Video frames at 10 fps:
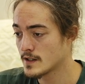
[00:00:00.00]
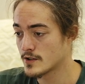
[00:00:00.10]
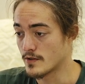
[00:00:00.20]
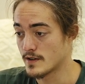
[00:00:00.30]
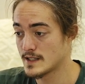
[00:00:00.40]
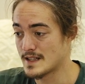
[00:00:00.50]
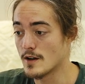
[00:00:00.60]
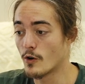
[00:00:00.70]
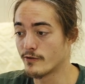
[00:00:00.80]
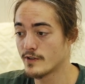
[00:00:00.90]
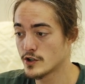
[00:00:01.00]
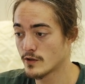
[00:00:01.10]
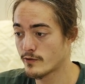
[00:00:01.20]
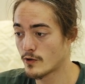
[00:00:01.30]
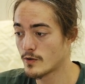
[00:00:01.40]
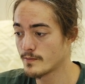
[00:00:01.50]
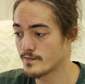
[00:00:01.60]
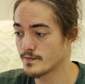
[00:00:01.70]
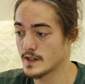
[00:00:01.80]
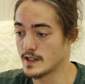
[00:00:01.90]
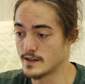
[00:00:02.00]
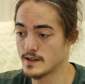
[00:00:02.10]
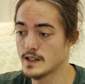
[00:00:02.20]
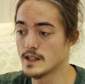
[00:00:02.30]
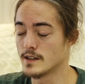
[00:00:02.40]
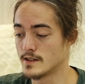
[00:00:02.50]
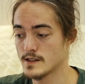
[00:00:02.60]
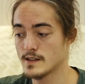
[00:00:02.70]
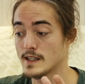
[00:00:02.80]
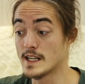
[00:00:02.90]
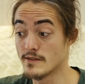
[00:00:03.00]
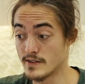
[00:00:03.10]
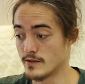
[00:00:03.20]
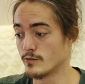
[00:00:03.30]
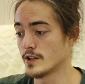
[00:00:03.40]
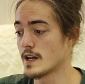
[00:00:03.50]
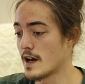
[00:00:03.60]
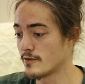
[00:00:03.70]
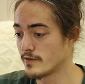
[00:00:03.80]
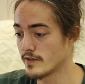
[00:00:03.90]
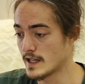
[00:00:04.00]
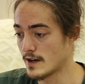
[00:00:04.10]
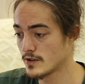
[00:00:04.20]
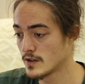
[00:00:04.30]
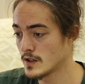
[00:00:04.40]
So this is the official form, and here it's given what you have to fill out.